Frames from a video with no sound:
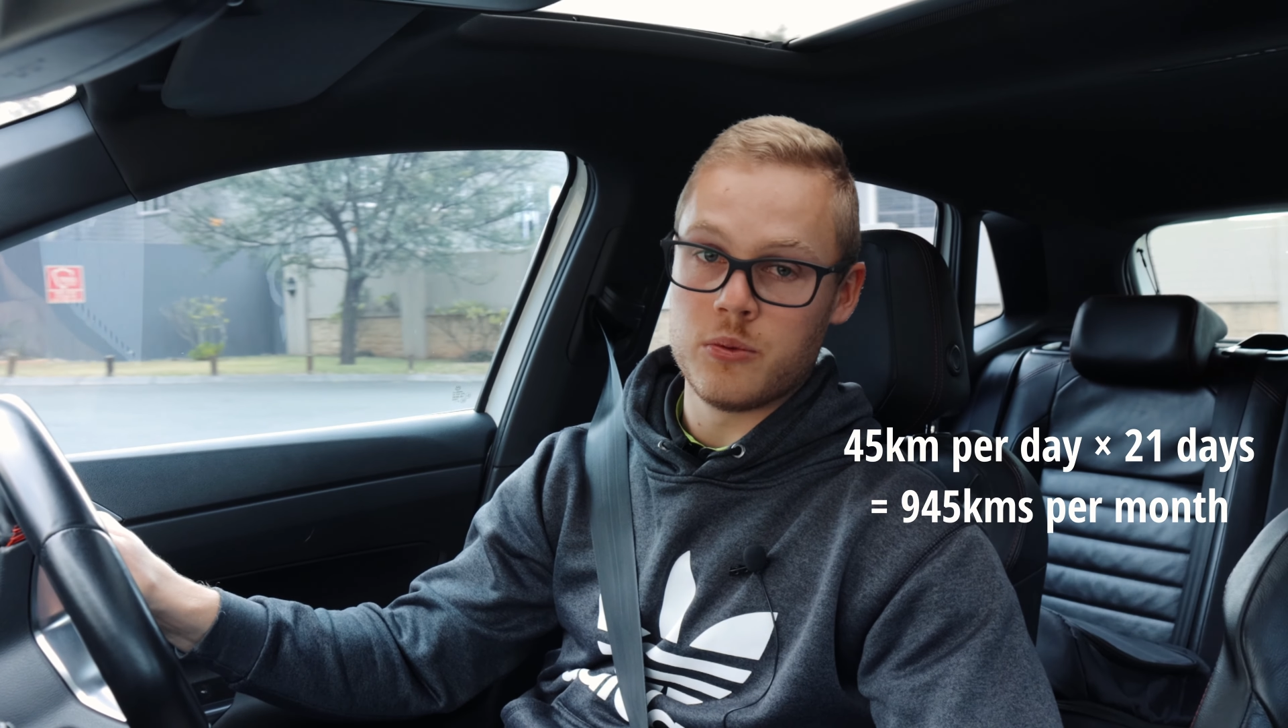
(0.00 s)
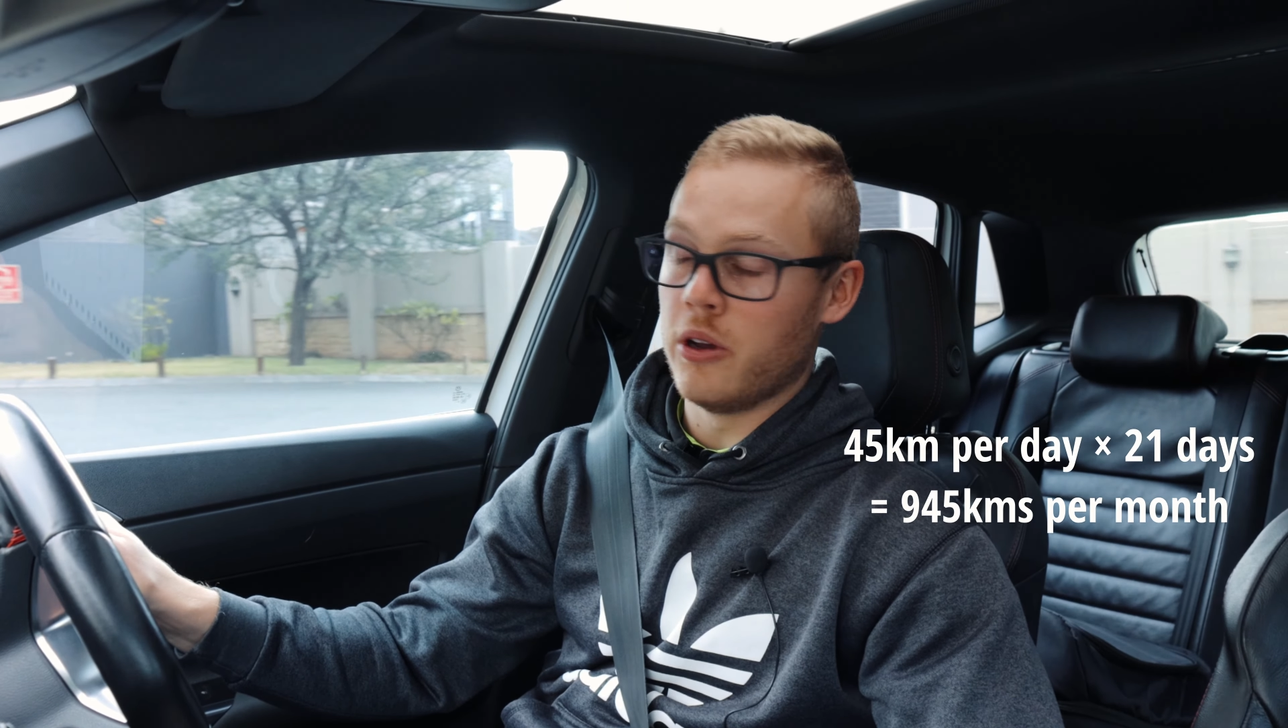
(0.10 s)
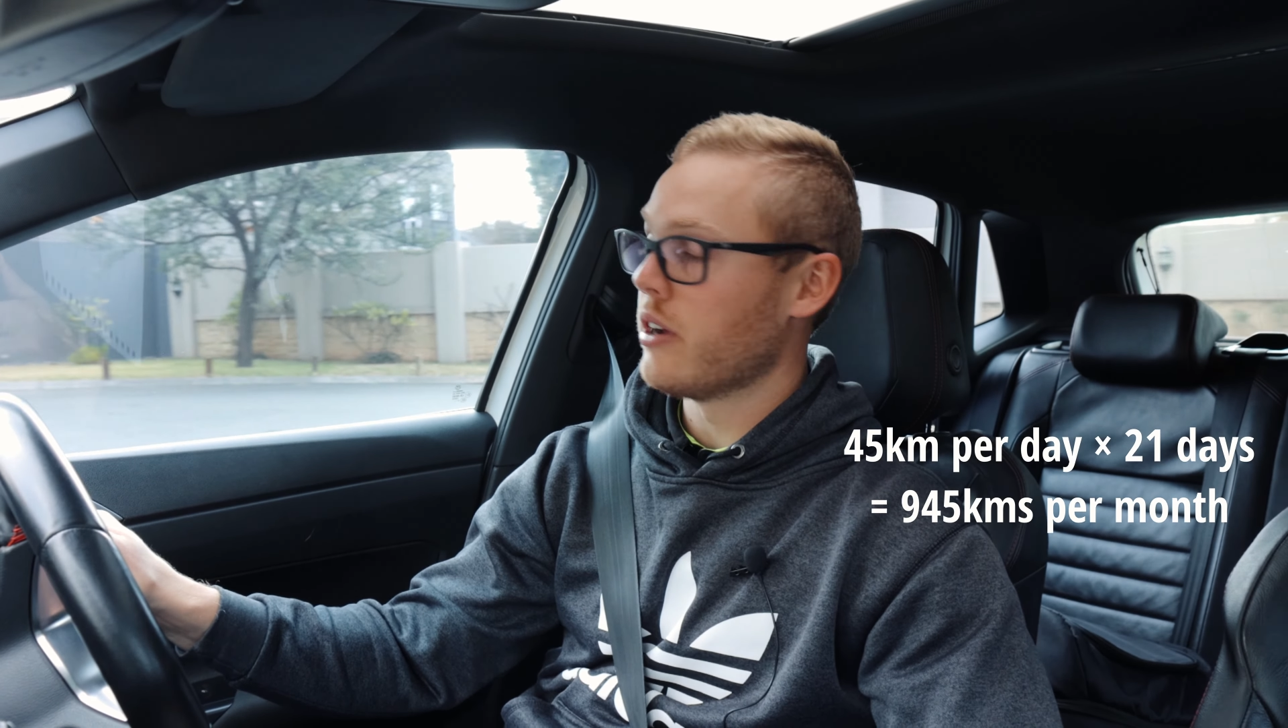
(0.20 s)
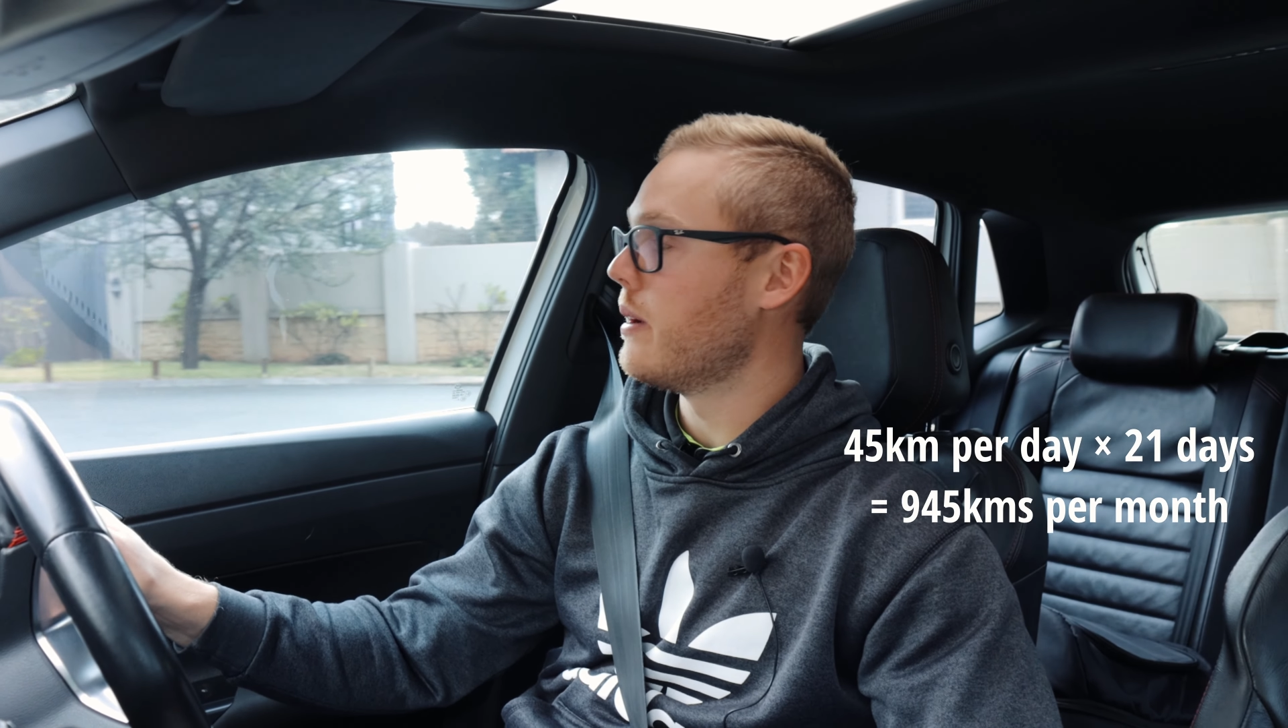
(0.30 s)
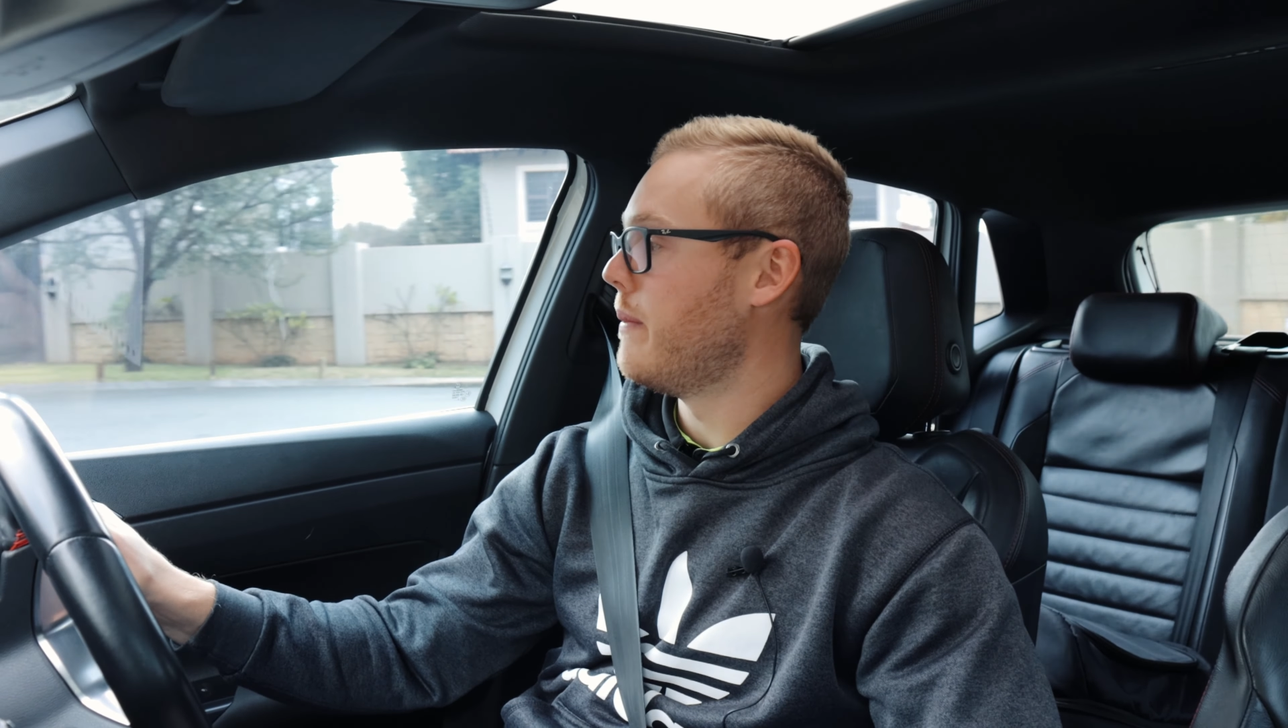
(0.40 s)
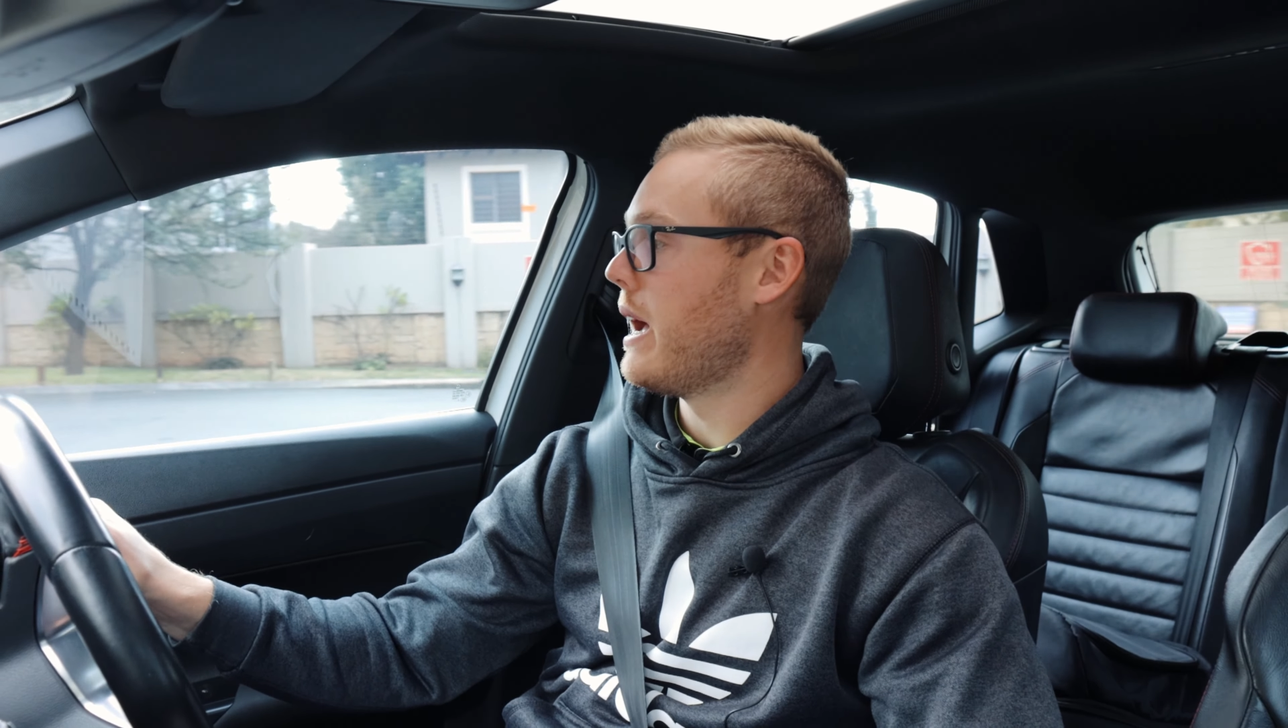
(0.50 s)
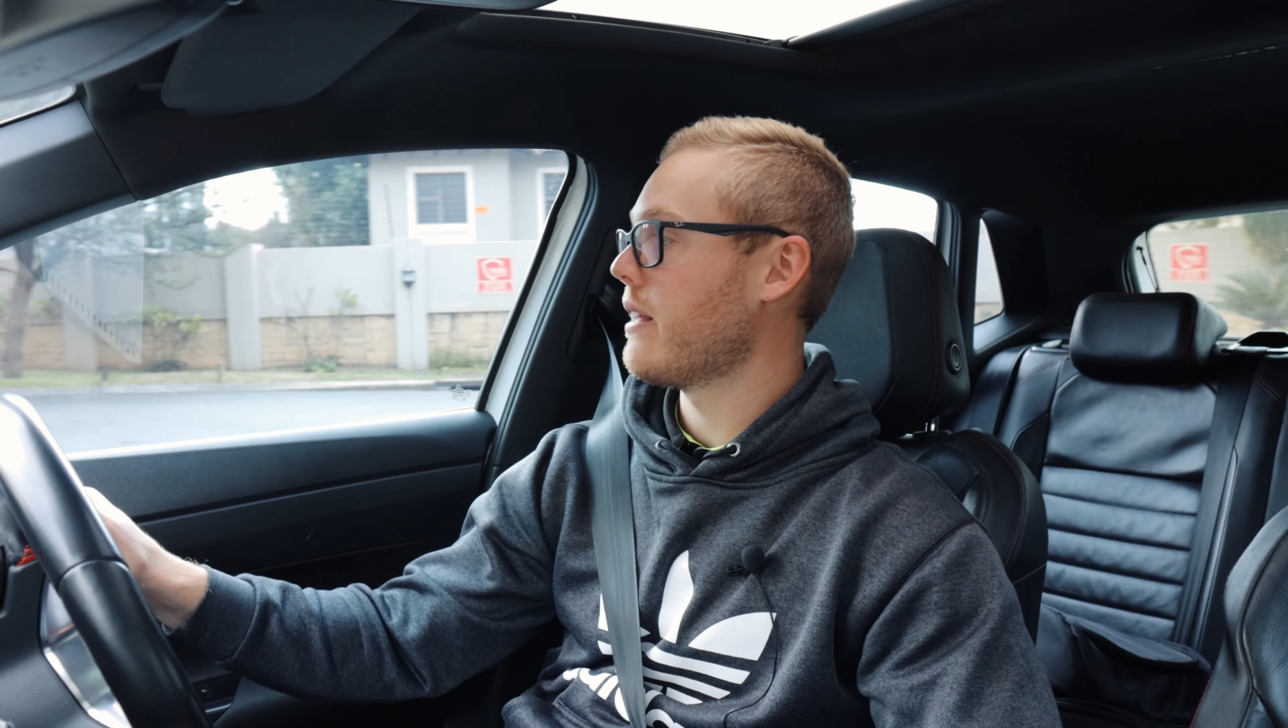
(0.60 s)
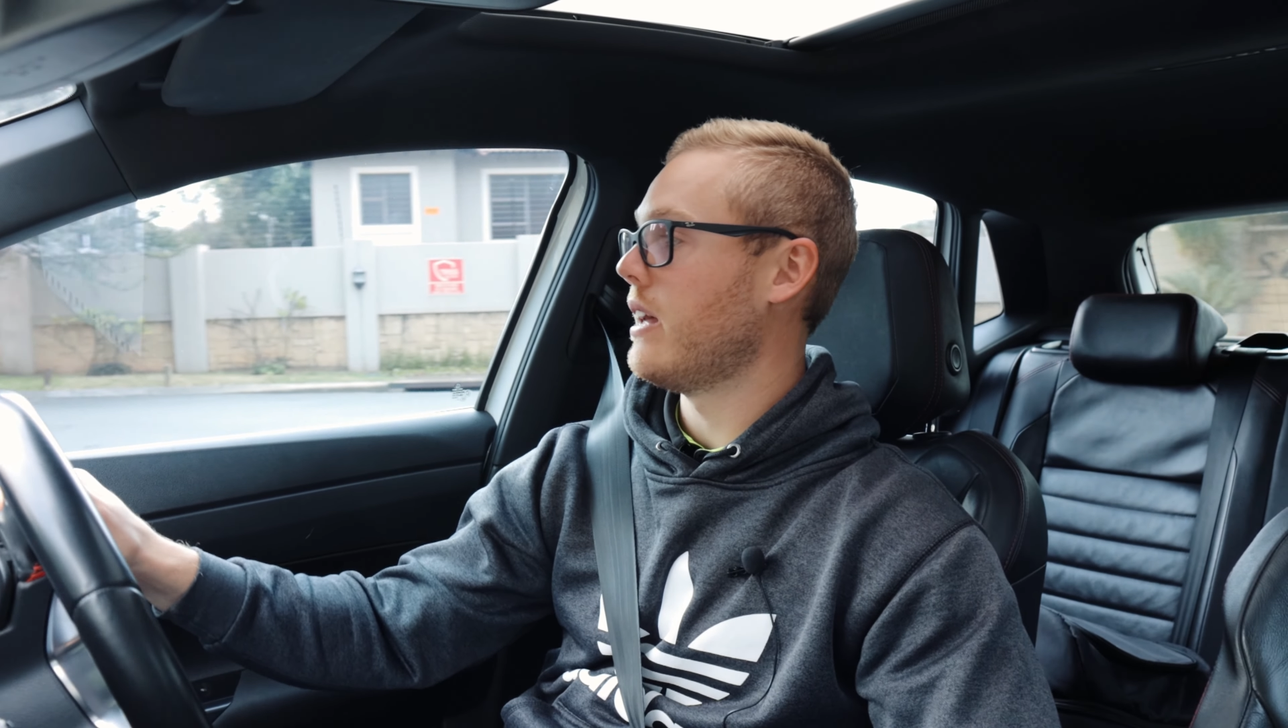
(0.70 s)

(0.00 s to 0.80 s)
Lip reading: work and back.